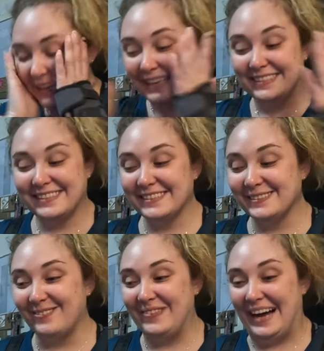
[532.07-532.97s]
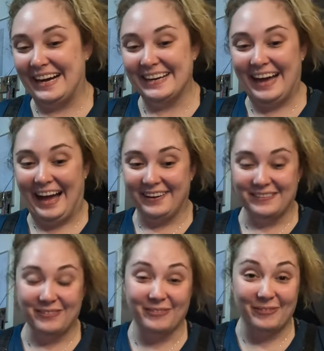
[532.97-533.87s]
It's just so bad. I
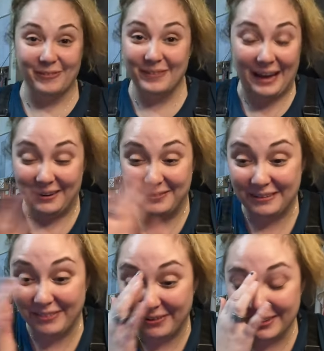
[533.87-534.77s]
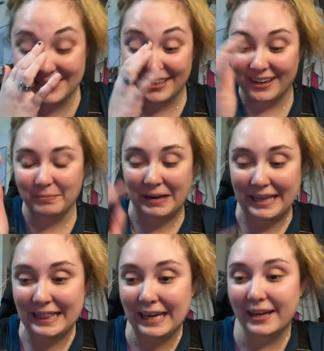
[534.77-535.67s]
don't even I don't even know where to start. But I
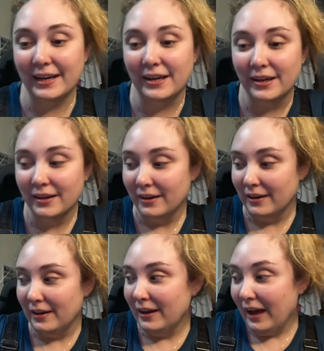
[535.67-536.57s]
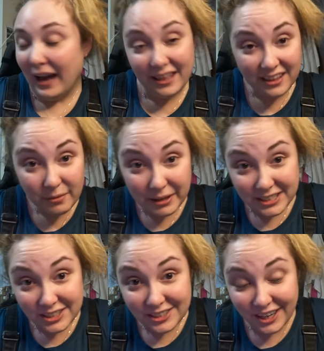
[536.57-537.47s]
think I think the
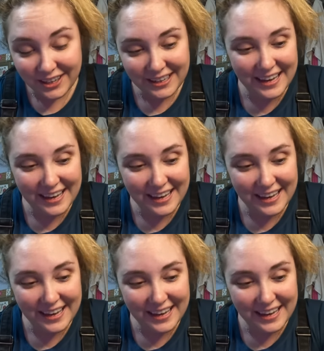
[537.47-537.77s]
place to start